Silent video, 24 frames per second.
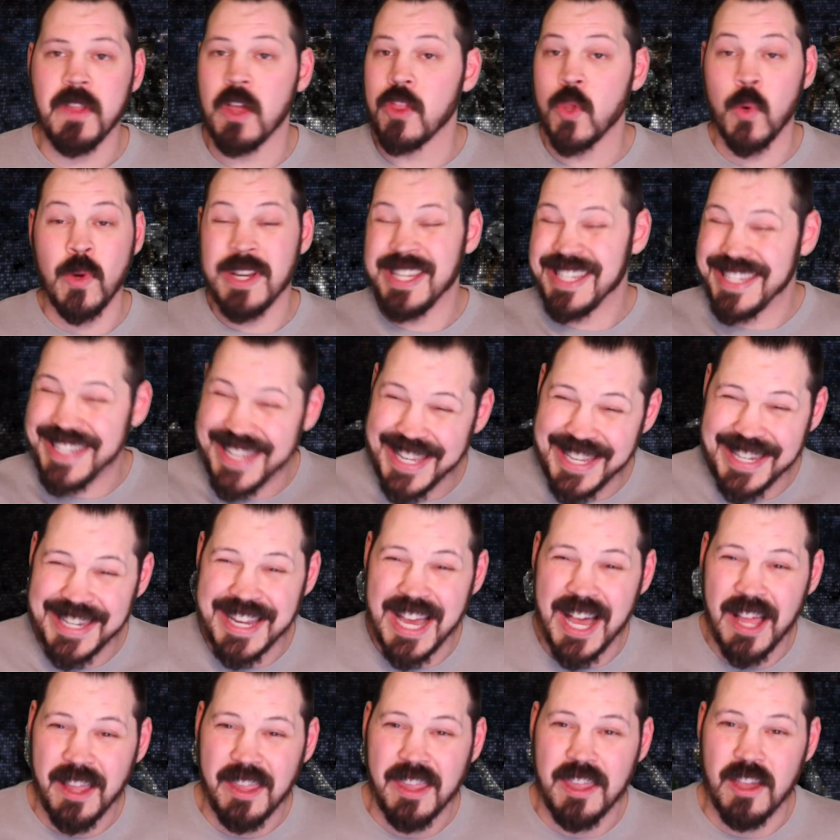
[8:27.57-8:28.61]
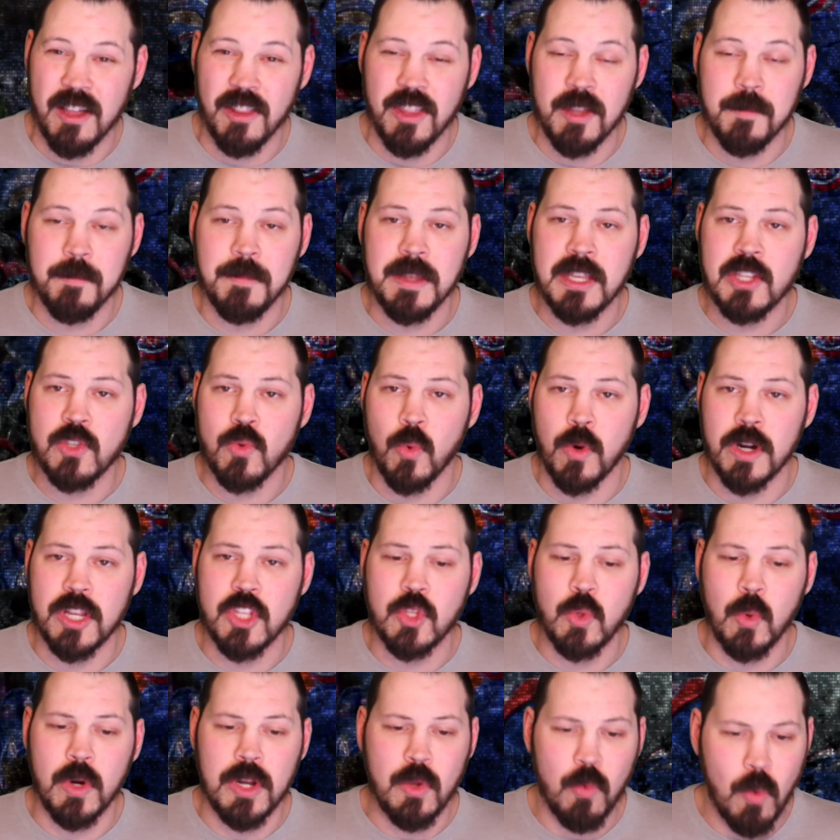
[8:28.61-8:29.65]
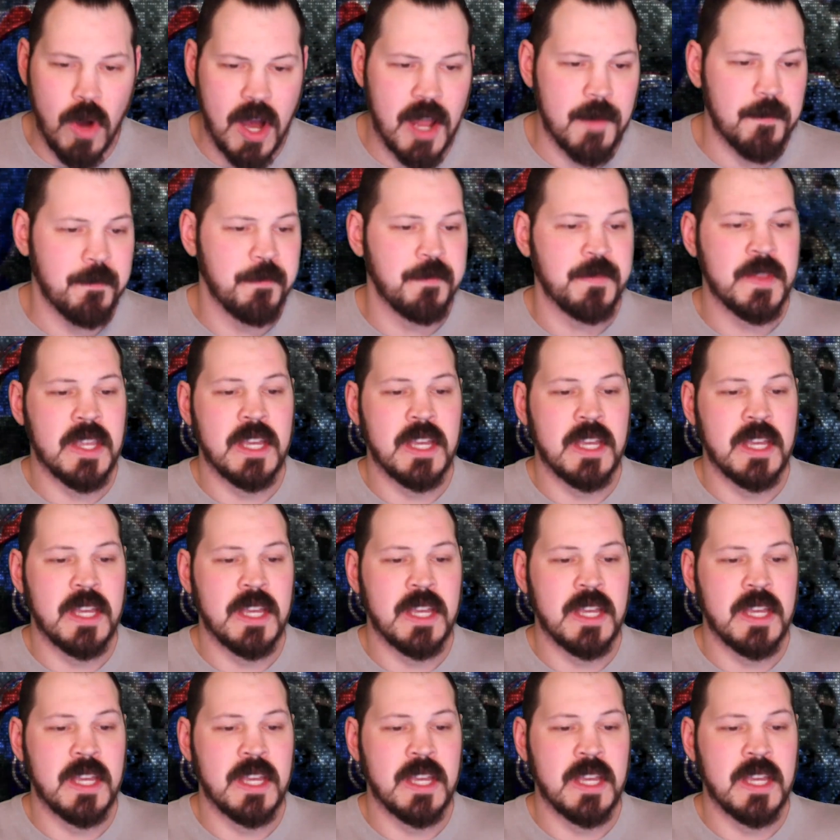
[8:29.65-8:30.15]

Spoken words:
although it did not kill them in 2021.